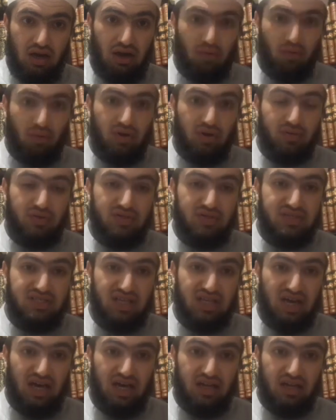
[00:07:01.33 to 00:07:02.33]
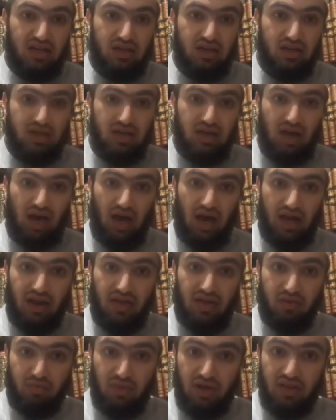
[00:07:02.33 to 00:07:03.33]
and we're going to start
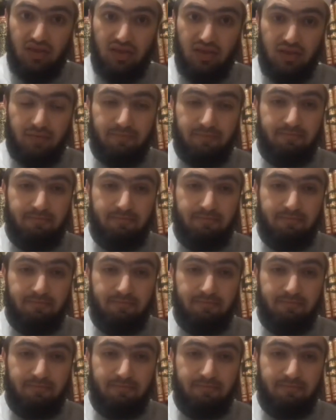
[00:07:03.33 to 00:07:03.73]
another month,